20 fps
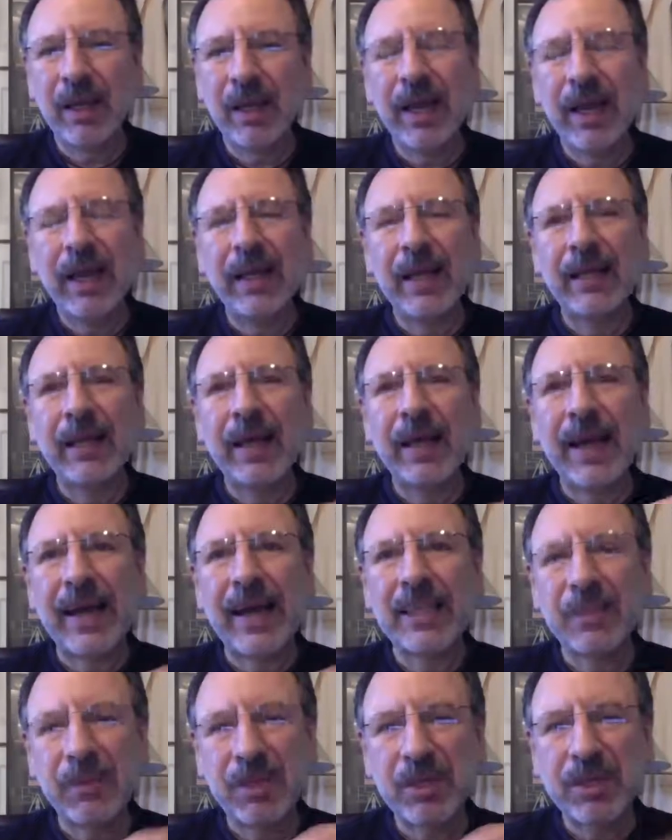And
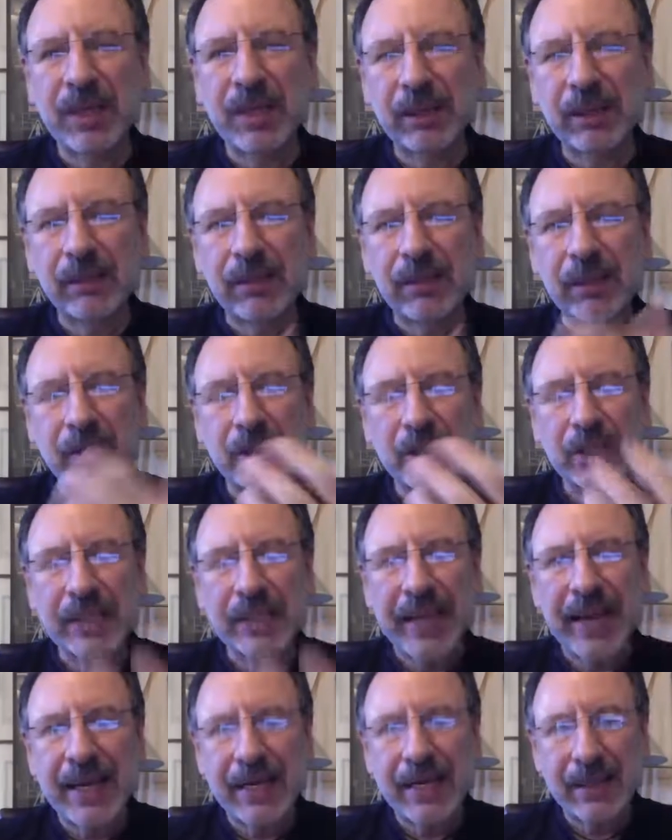as a result of
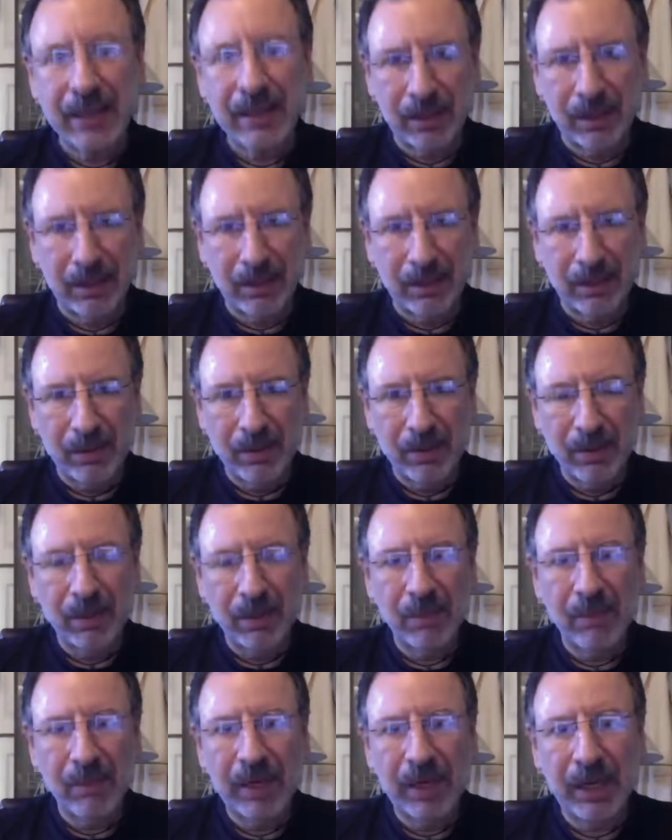understanding
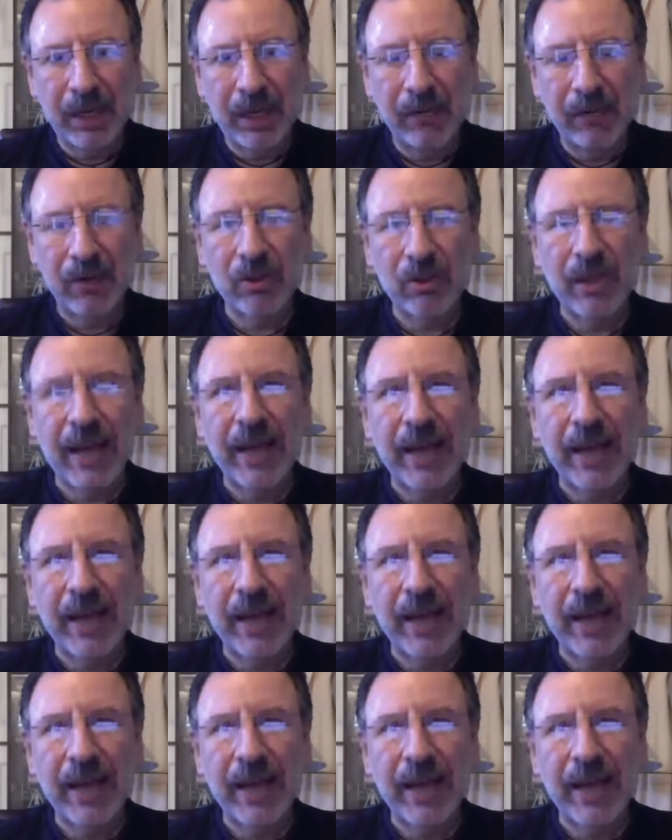those behaviors,